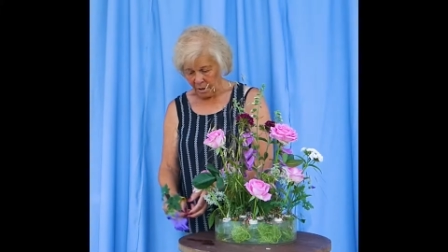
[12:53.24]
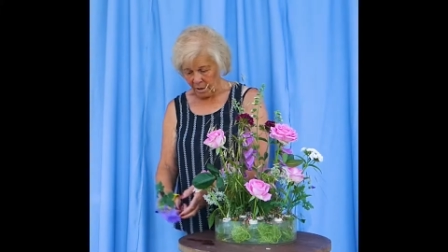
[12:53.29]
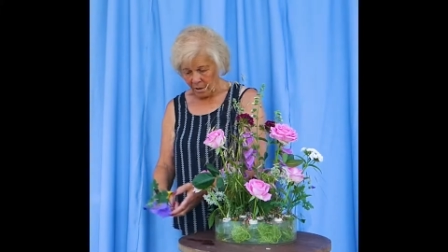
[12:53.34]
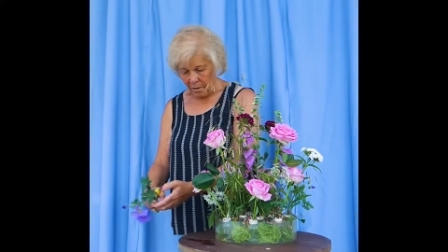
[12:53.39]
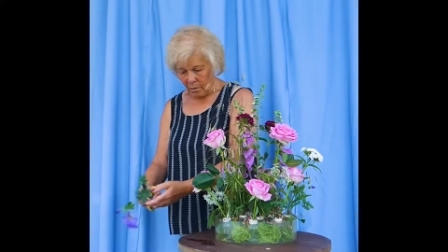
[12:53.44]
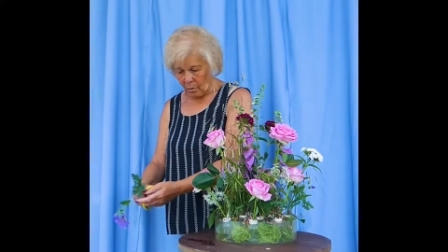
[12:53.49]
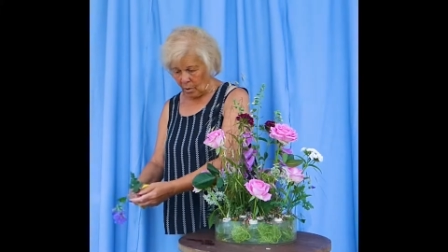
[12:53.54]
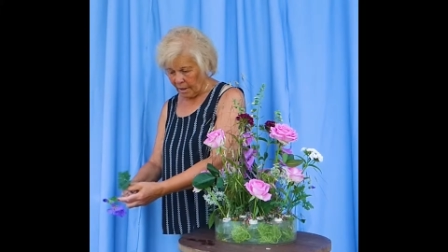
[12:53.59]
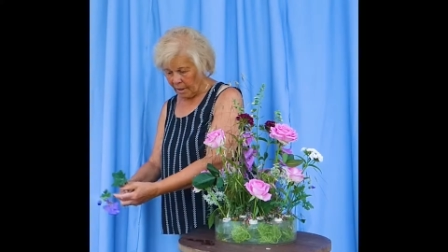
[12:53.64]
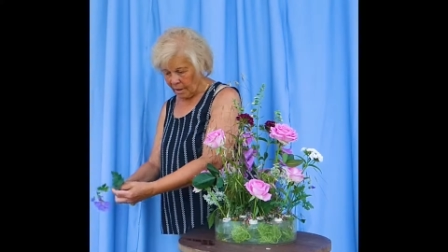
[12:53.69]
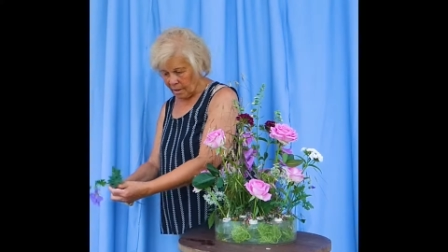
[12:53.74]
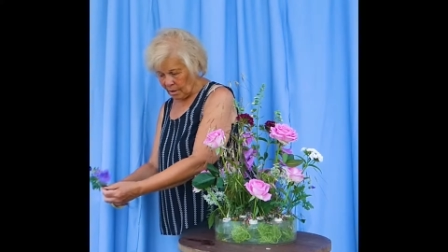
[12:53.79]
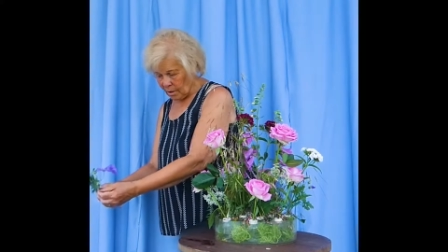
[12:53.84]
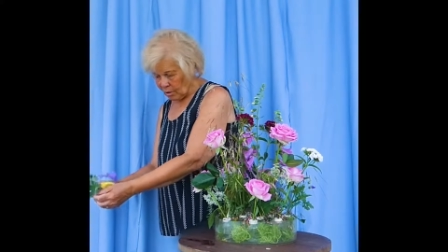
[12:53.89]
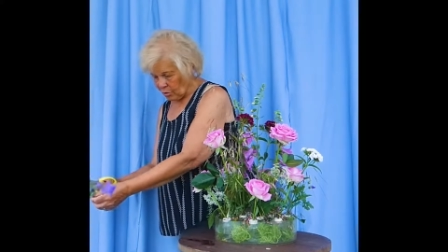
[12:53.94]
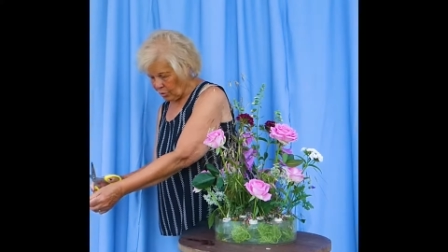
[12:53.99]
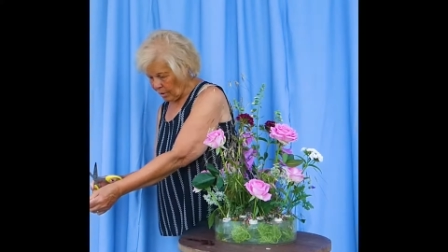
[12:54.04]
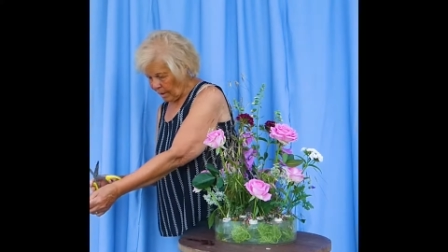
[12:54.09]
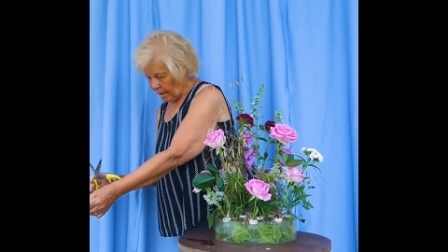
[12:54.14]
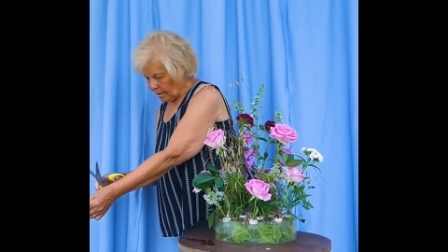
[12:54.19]
it's quite an
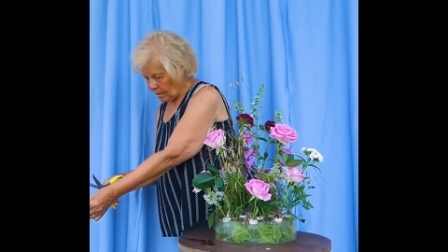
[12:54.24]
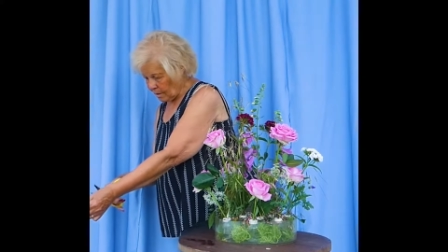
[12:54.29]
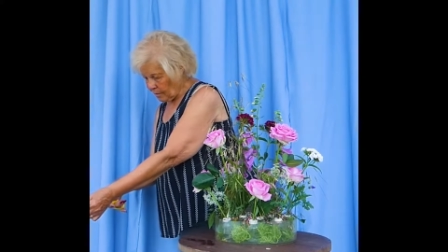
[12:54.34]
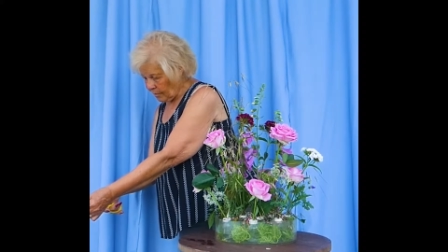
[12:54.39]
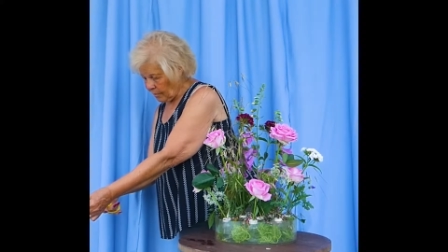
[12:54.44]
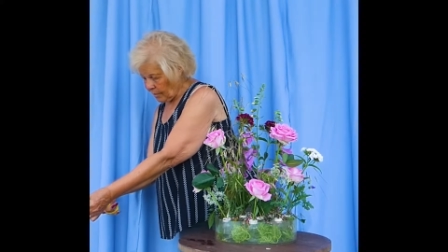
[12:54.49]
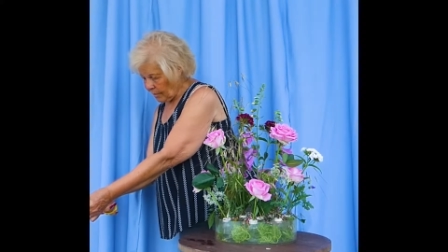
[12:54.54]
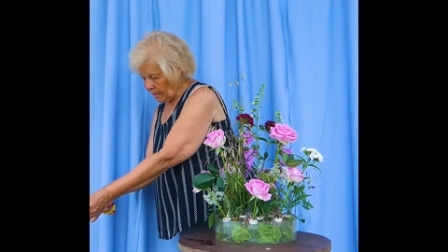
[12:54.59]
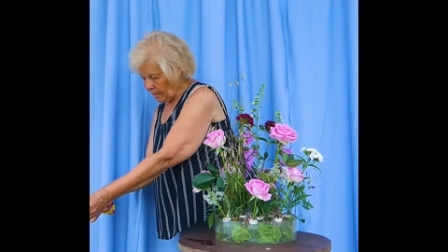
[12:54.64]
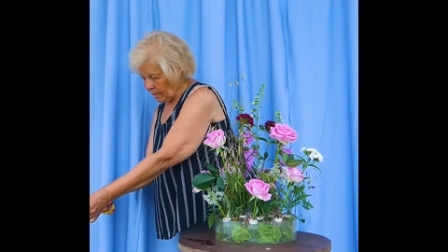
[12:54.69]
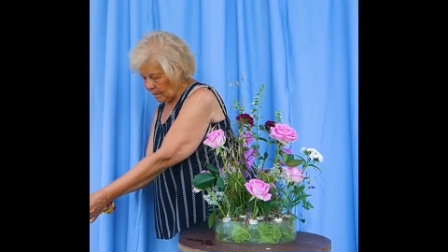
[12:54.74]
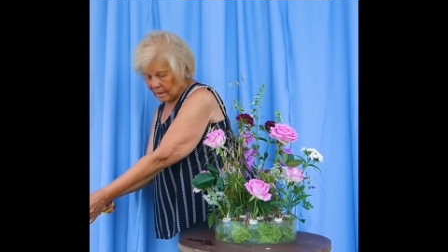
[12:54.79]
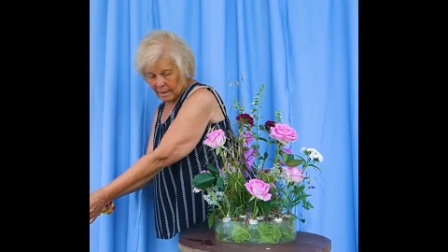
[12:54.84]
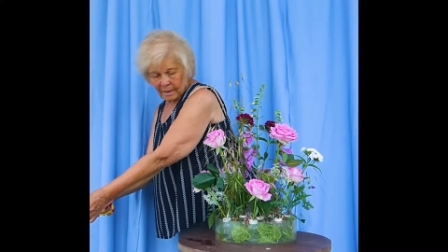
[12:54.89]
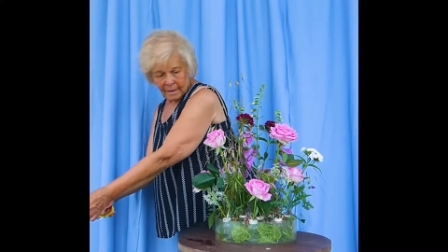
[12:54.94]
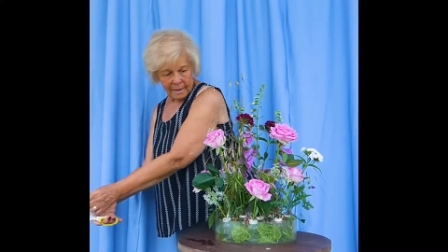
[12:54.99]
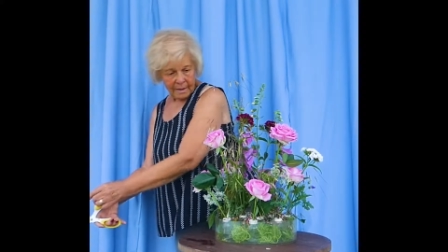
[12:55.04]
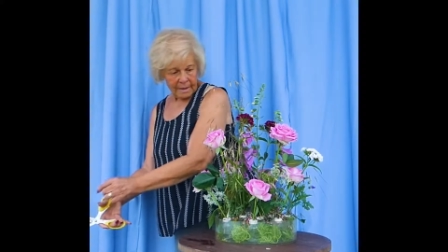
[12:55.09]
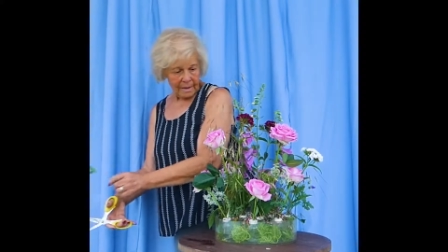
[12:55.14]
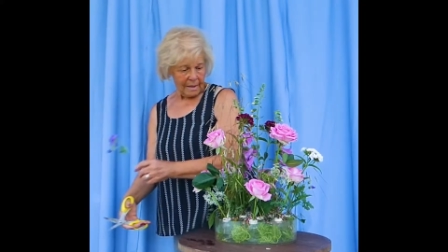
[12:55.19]
attractive
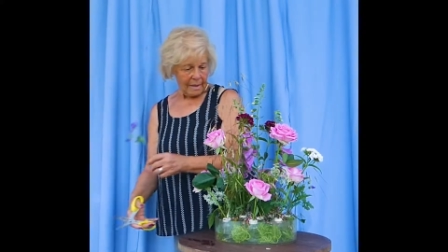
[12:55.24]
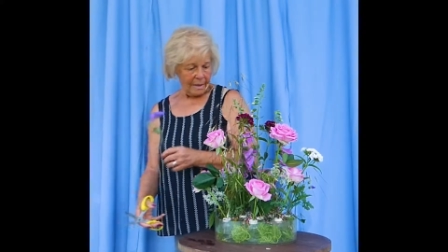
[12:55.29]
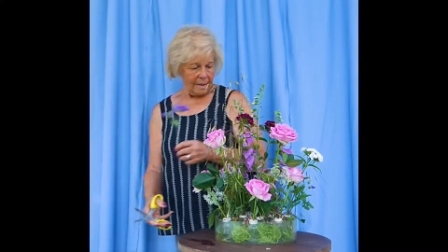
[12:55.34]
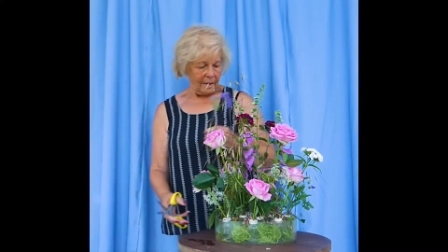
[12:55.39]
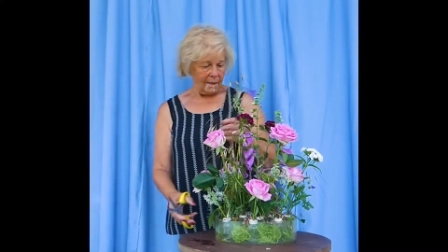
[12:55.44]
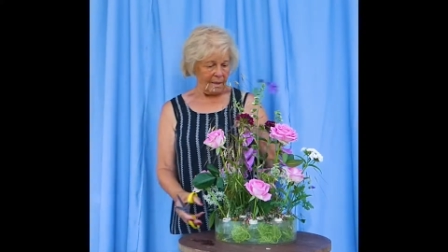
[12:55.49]
as a seed,